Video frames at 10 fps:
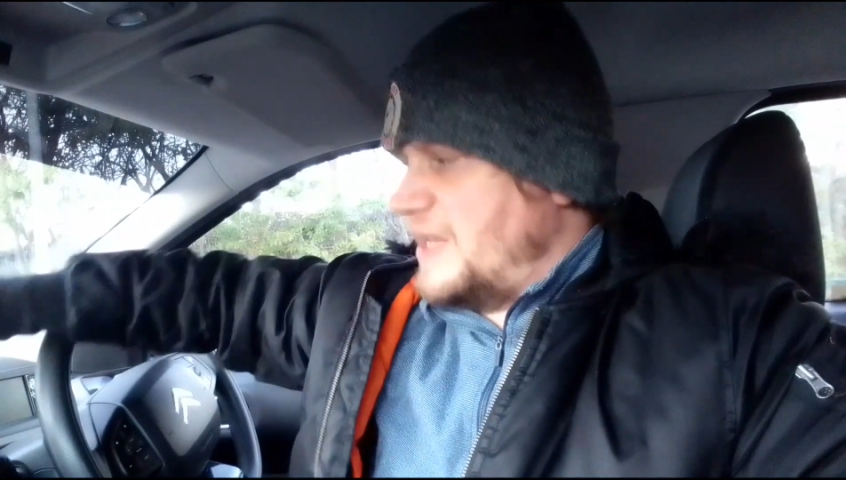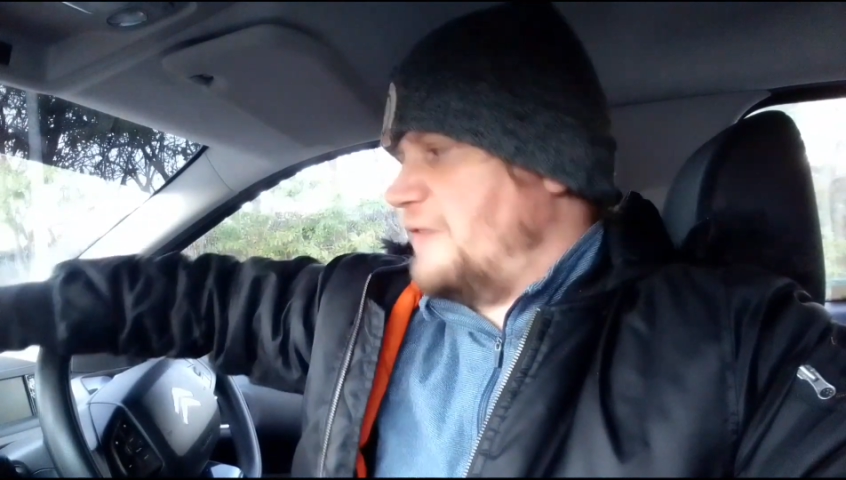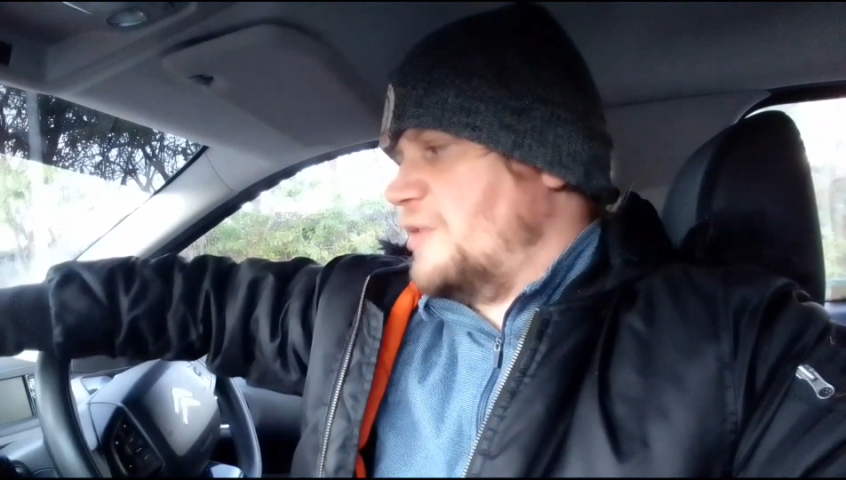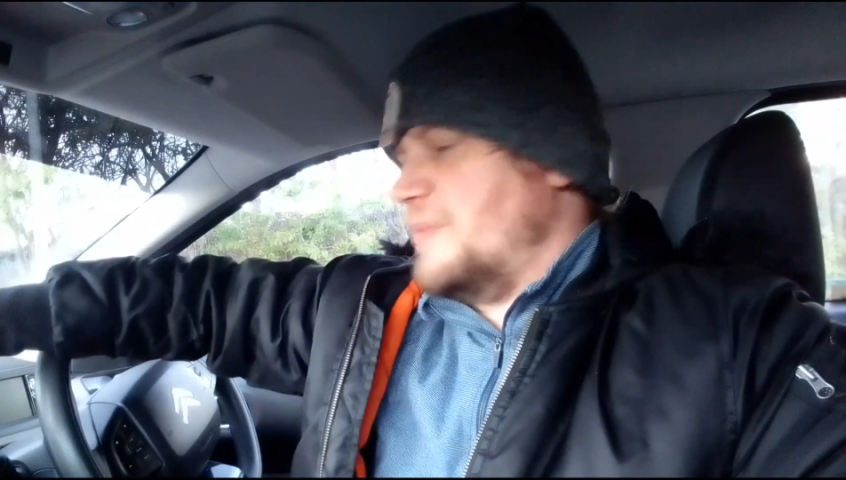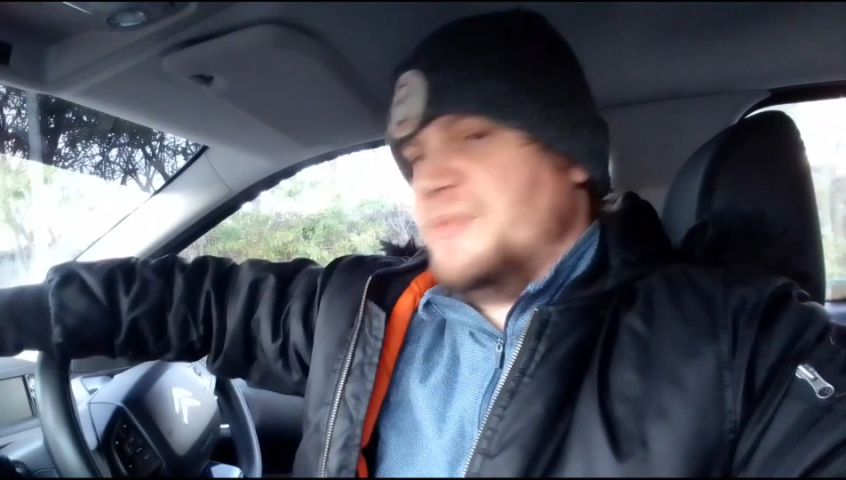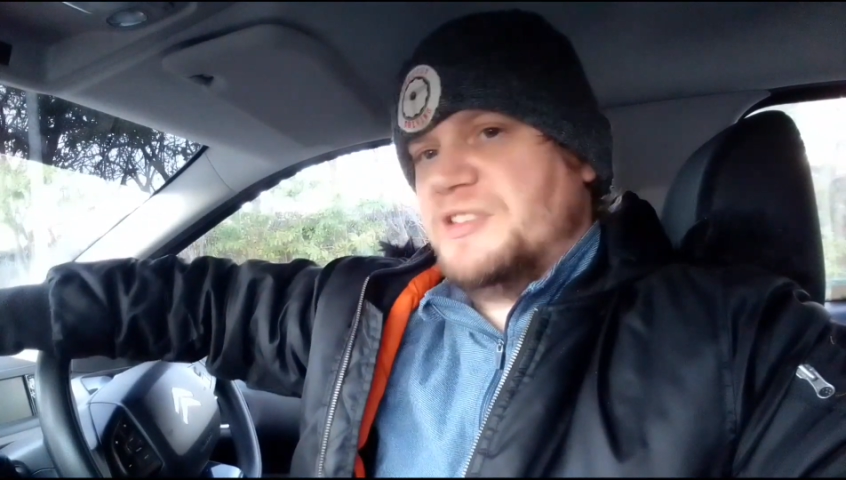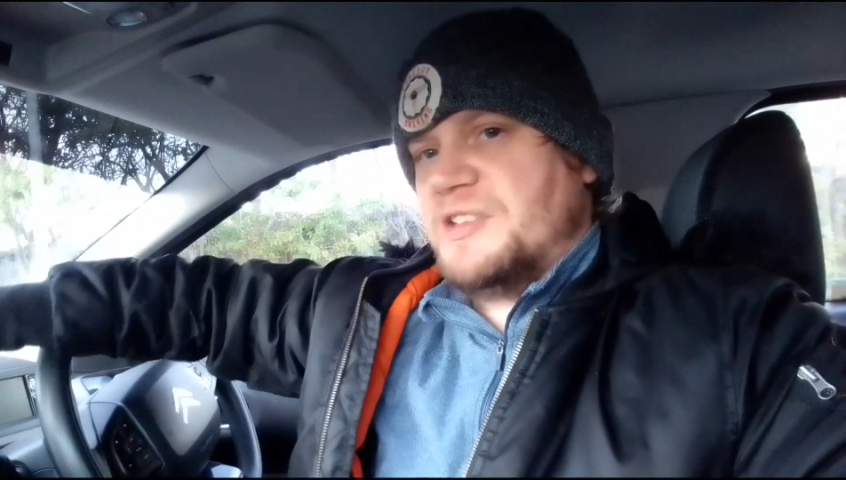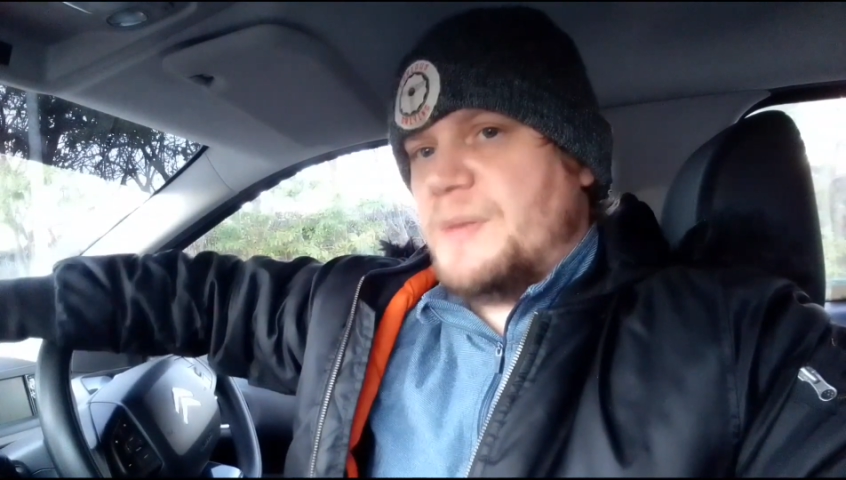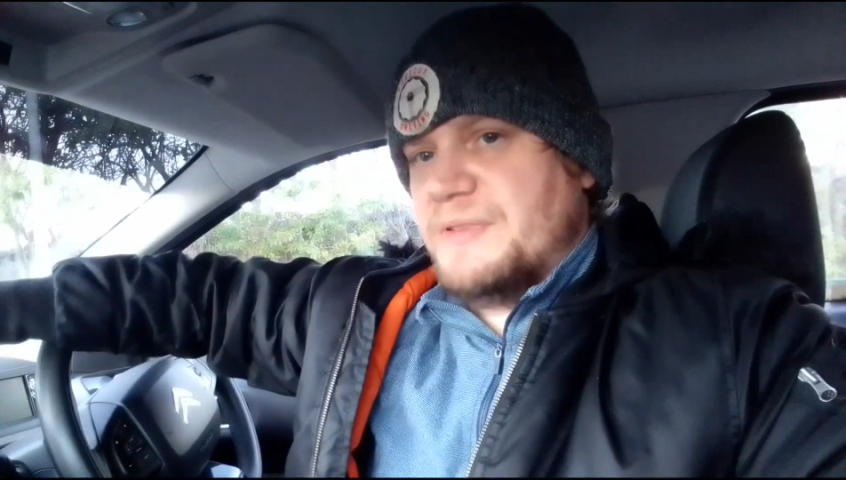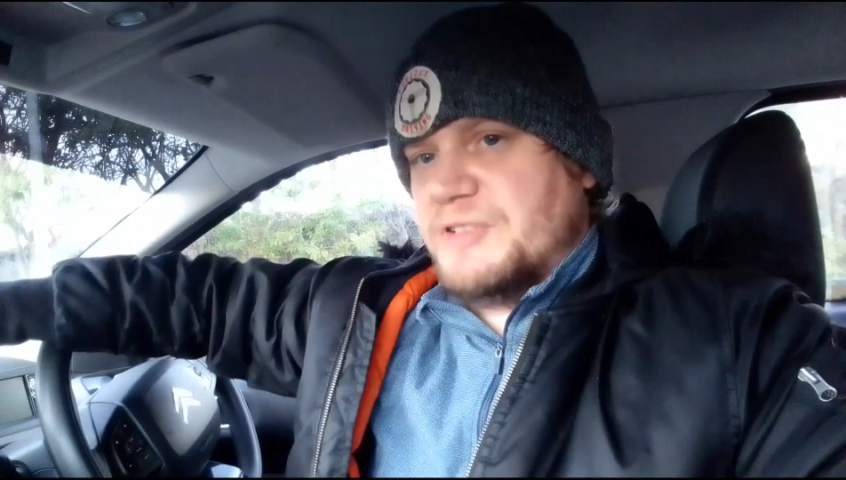and I've got my
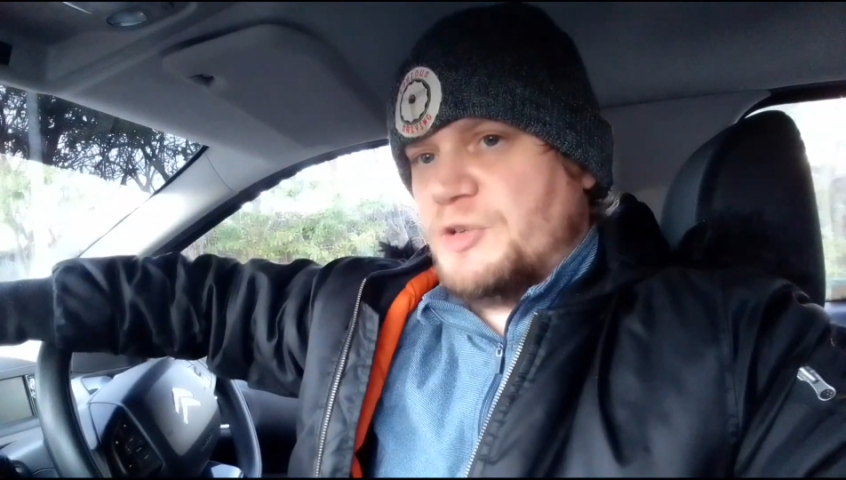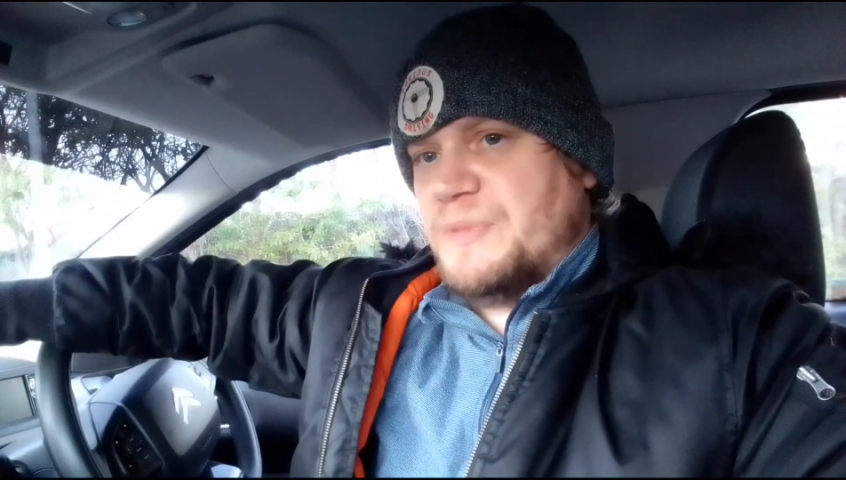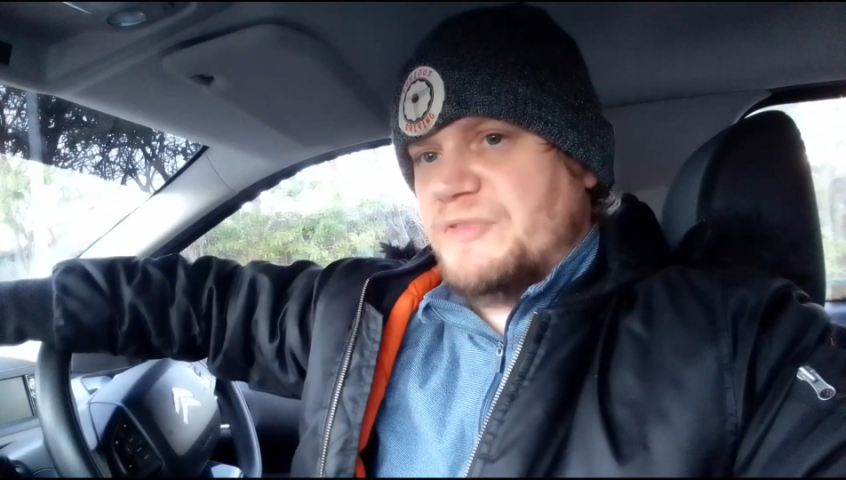music up at the top